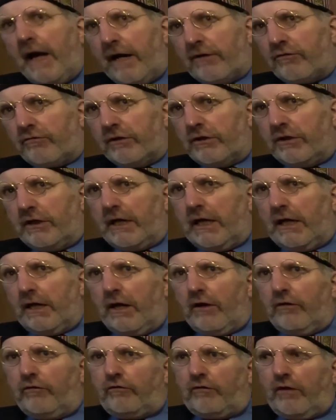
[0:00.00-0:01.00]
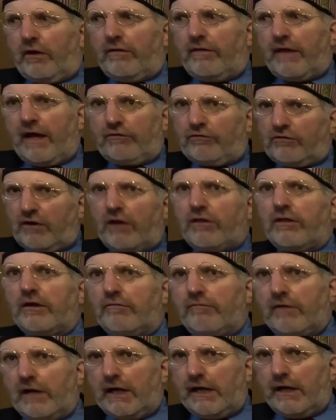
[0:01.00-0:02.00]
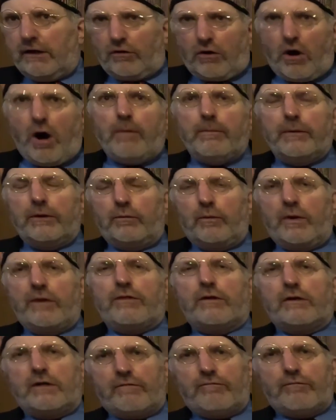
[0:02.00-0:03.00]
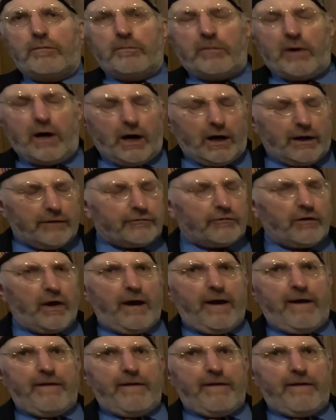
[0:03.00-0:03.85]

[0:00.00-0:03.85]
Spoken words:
heterogeneous and there's nothing really in common with the different parts,